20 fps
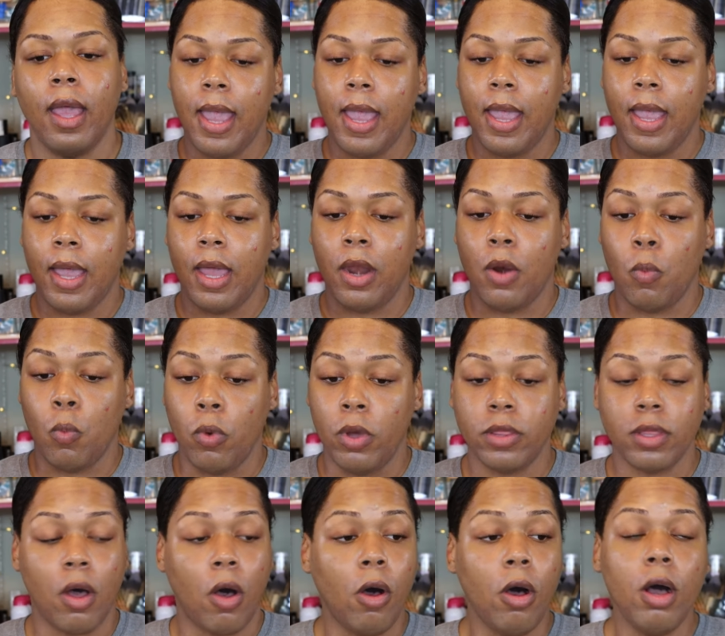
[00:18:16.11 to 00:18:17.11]
And
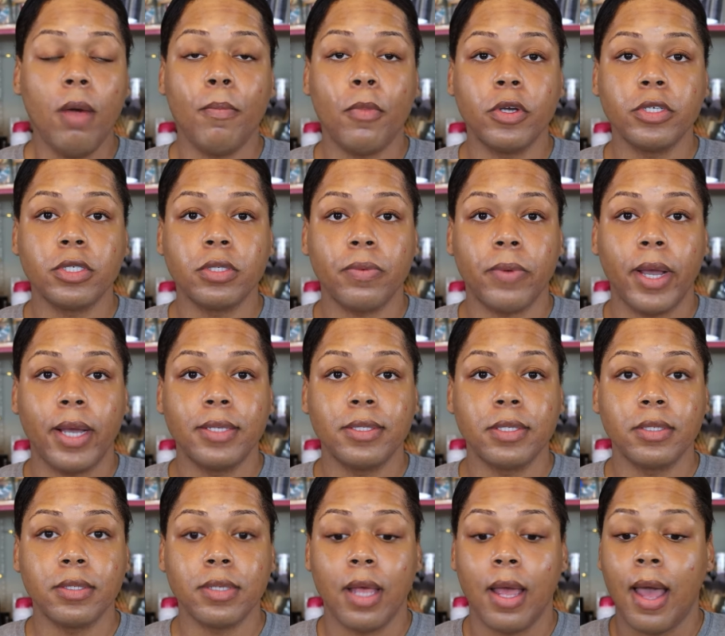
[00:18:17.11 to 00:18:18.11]
with all
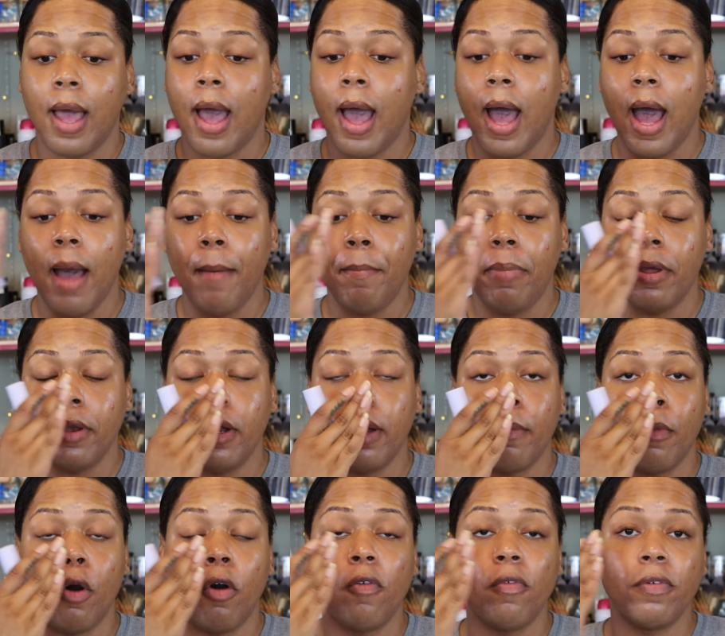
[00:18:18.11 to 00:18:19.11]
moisturizers, I'm putting
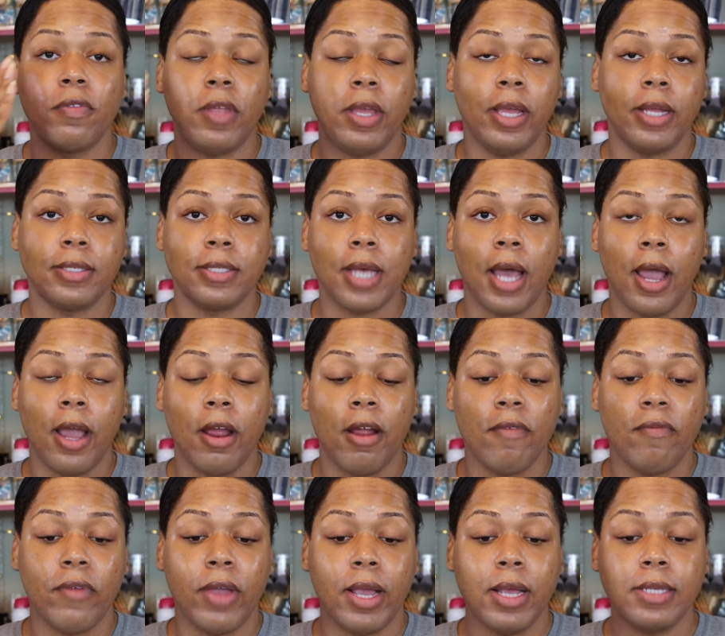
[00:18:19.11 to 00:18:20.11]
them over the
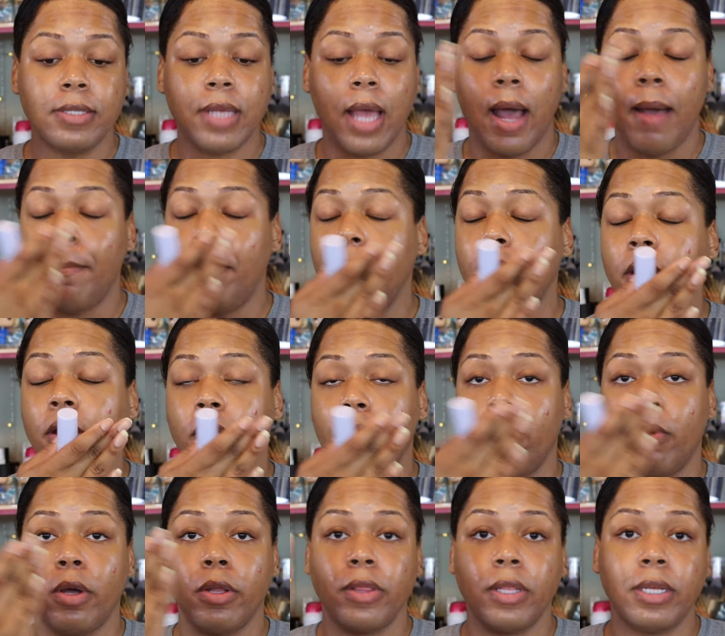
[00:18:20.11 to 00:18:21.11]
entire face, I'm putting
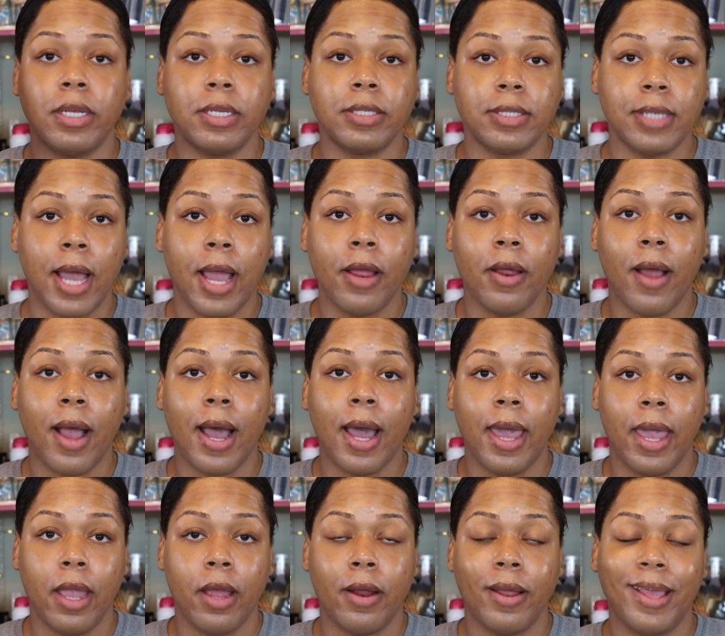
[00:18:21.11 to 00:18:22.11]
them on the entire
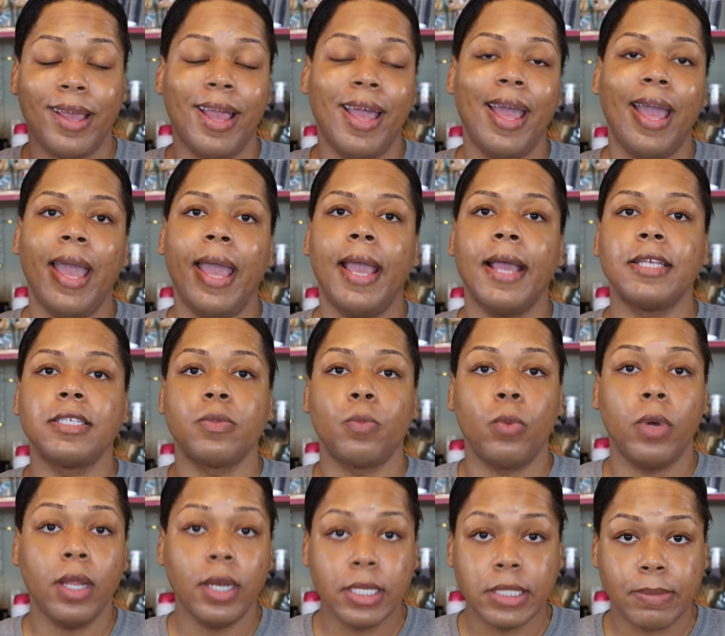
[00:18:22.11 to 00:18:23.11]
eye area, as
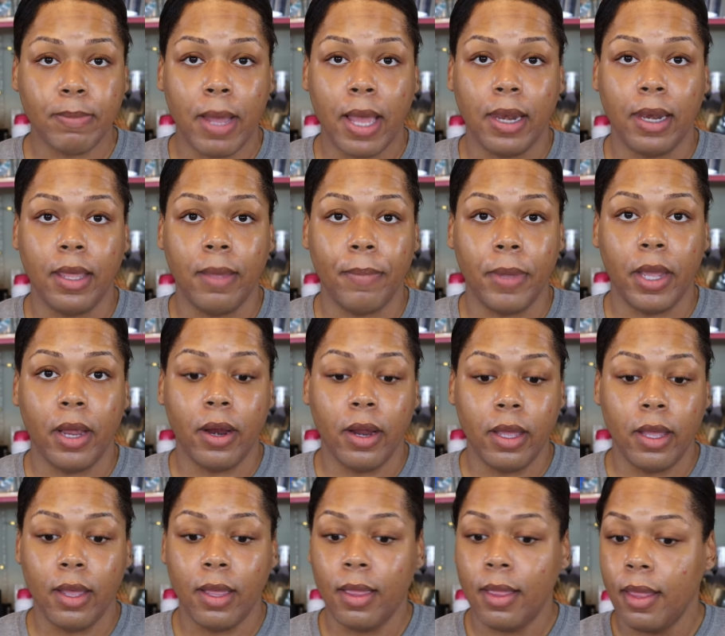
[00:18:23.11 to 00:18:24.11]
well as my lip
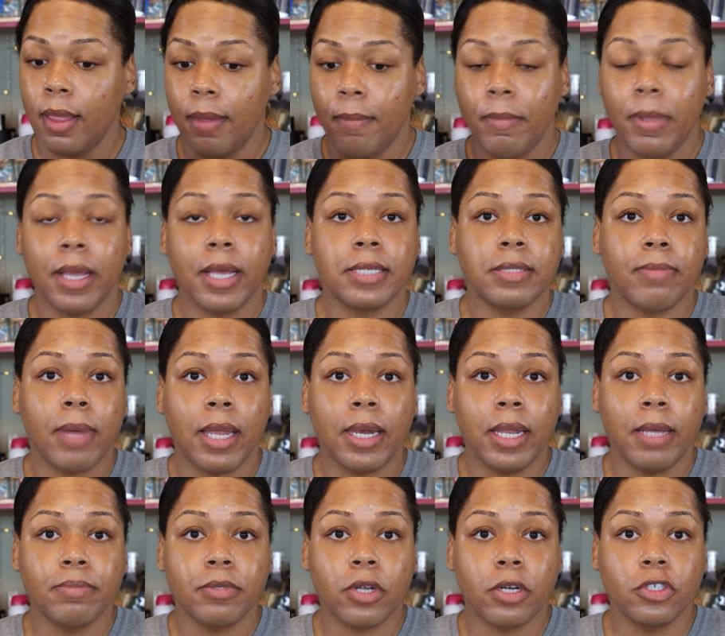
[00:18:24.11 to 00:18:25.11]
area because my
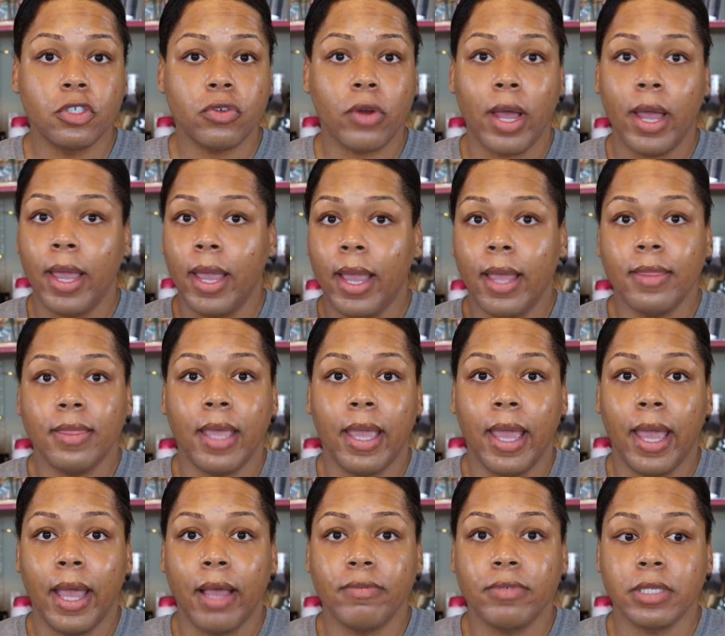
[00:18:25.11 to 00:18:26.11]
lips are dry and
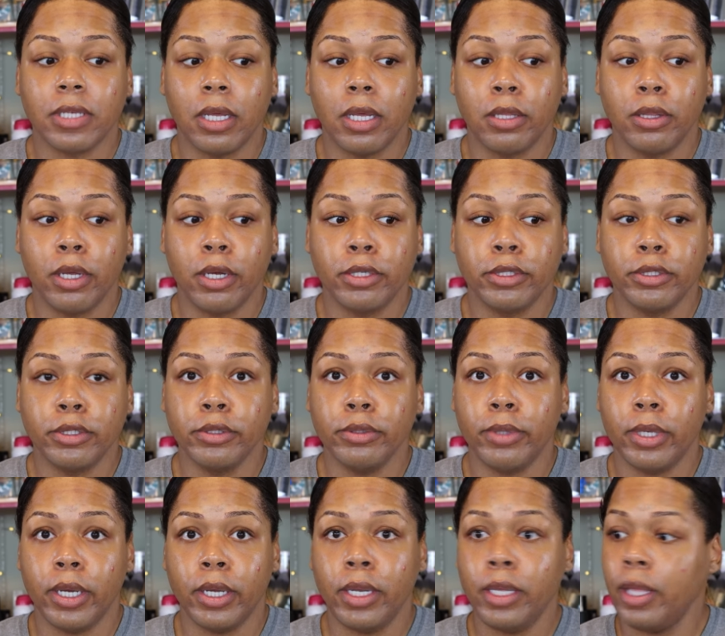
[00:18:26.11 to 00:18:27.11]
they have skin there
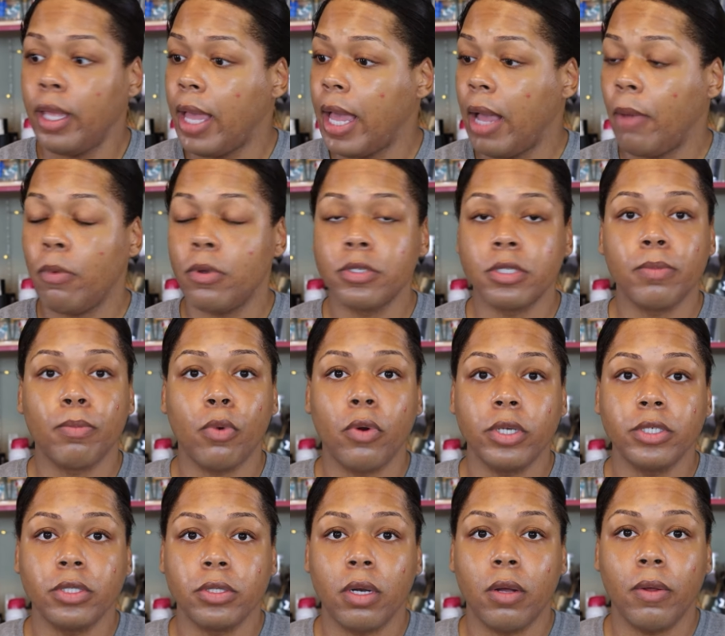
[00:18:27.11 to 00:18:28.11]
too, honey. I want some
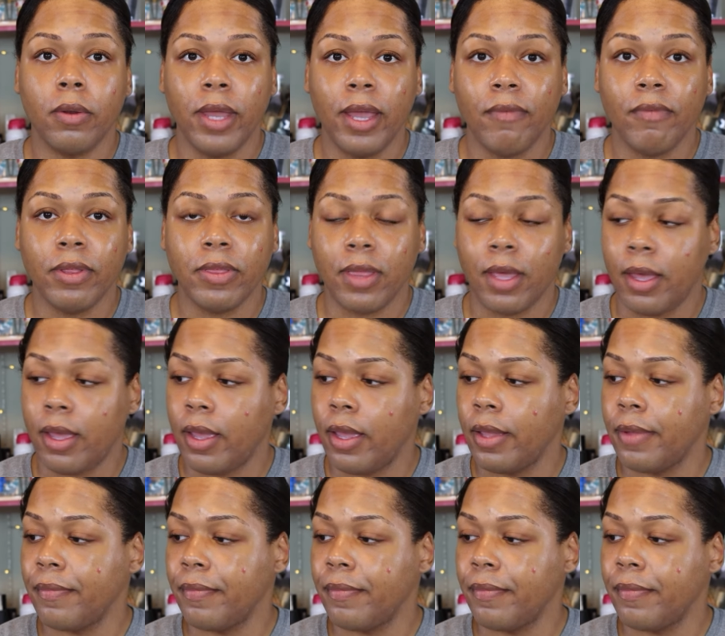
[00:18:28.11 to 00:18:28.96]
moisture on everything.